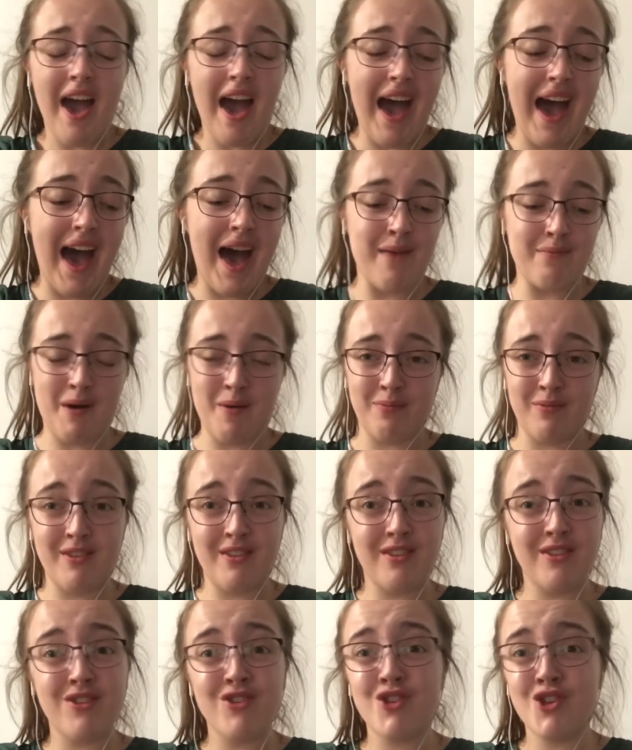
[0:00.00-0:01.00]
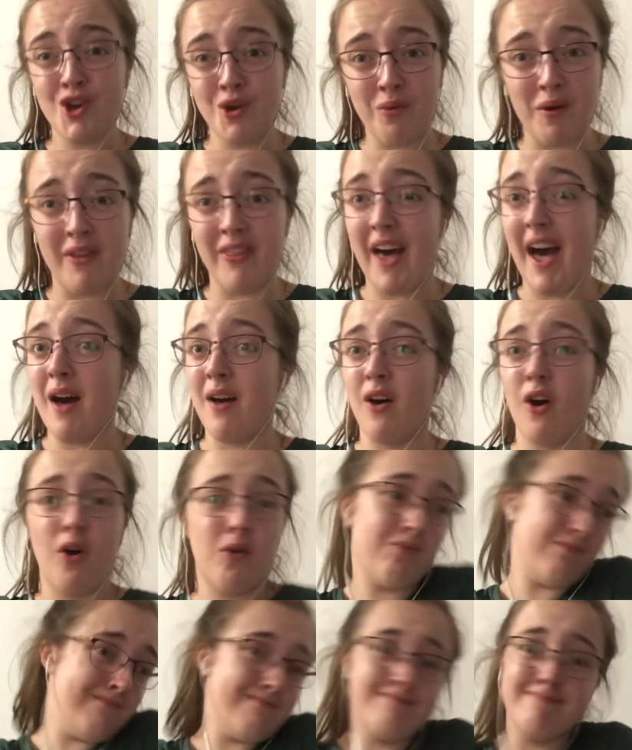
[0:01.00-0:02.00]
I'm sure that
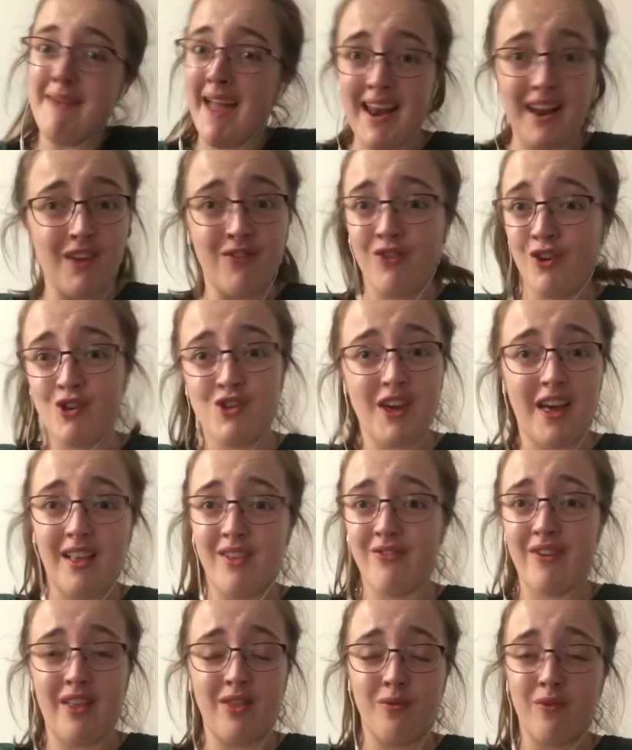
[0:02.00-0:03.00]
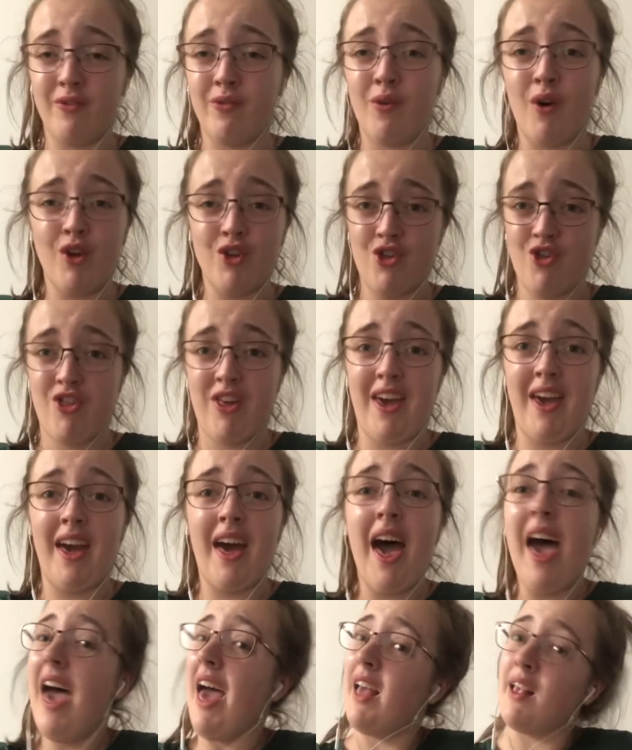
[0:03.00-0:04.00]
many of you Chelsea fans have watched
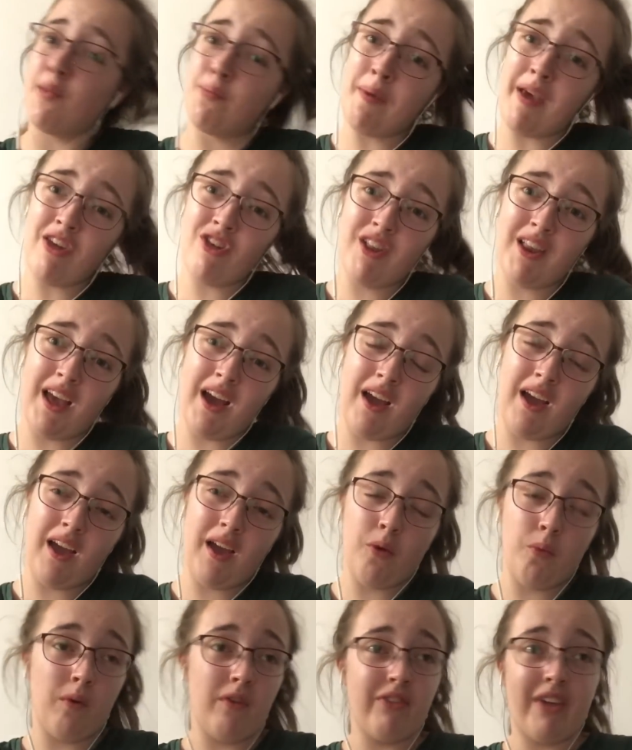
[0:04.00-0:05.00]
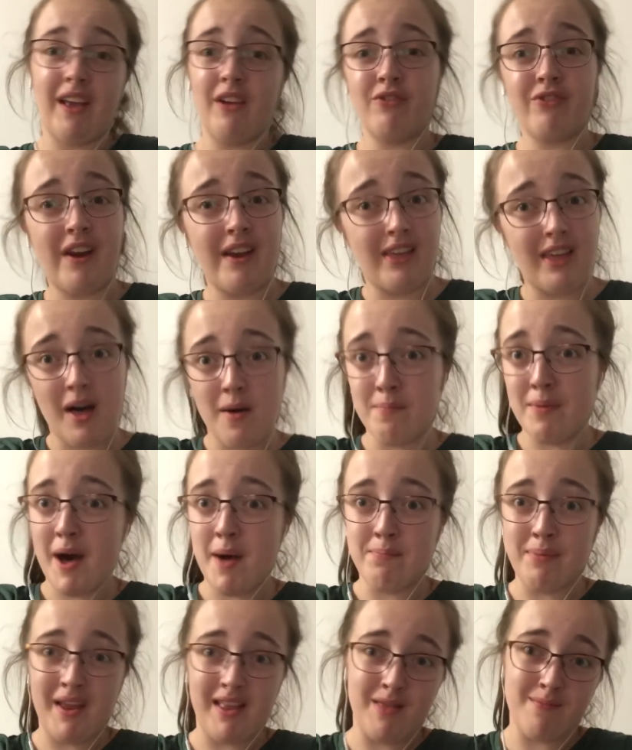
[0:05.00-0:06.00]
it, especially with like Frank
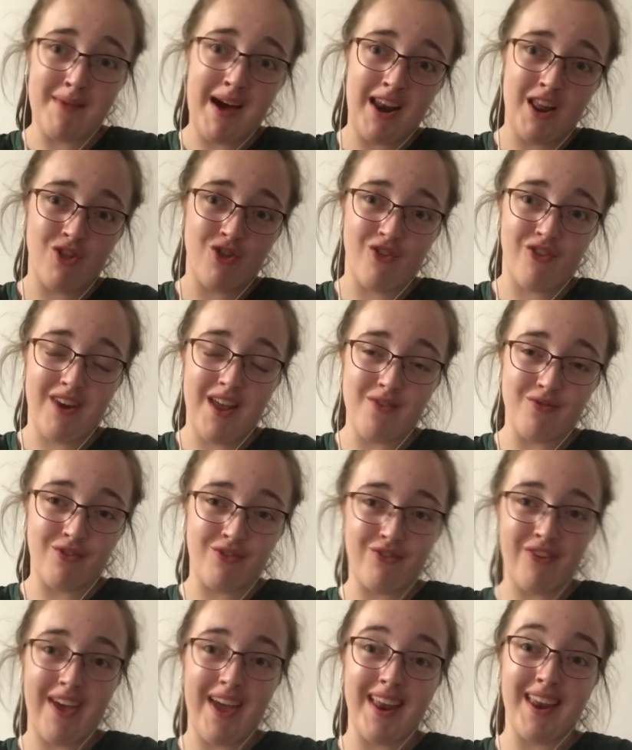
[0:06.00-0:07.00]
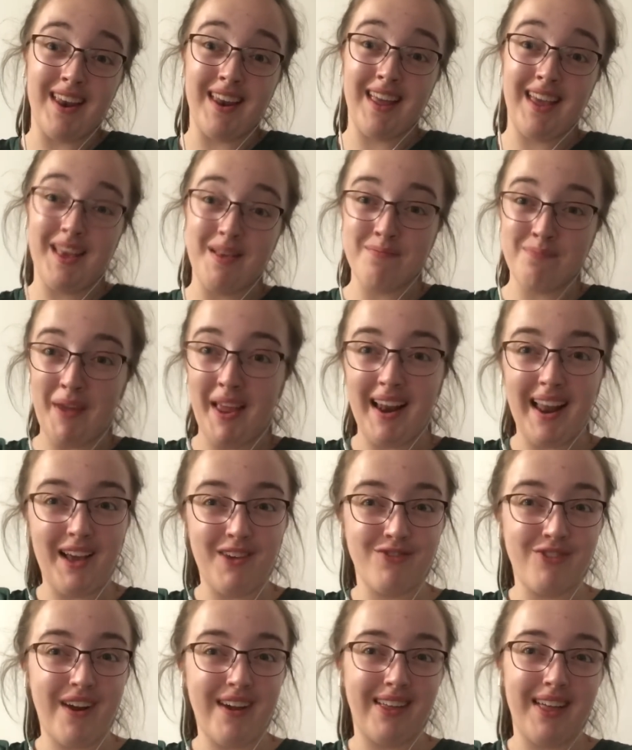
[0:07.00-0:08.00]
Lampard being the manager and everything, and it being
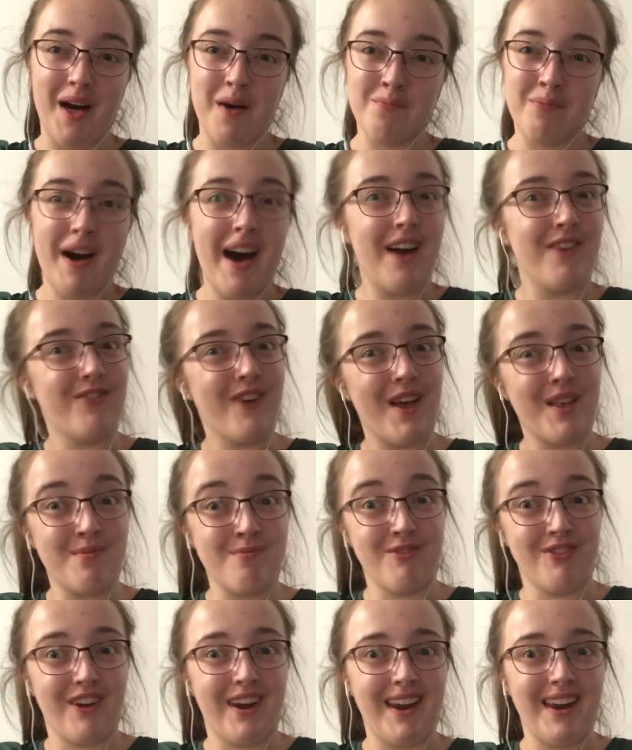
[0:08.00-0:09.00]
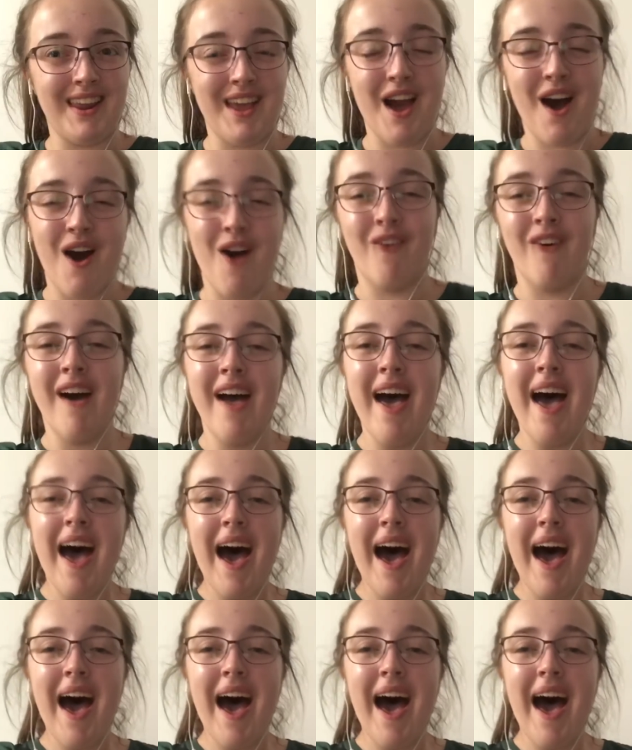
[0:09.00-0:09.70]
like Frank Lampard versus Mourinho.